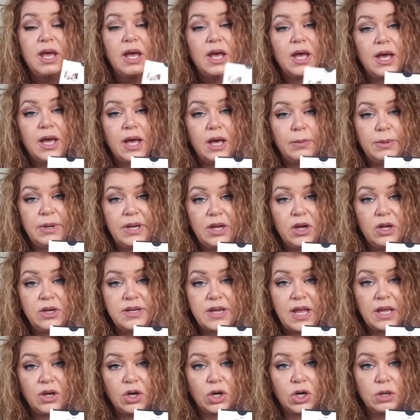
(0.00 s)
how many net
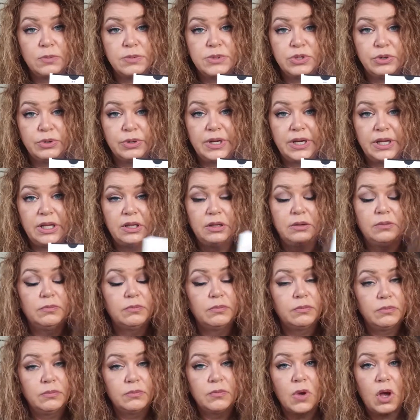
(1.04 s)
carbs are in it,
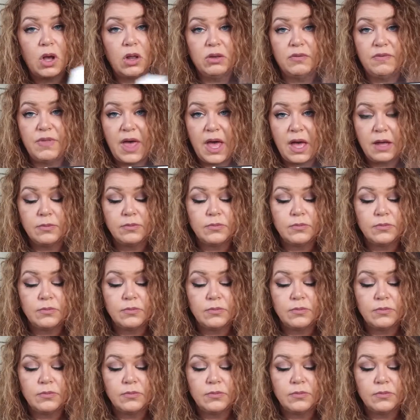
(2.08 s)
all of that.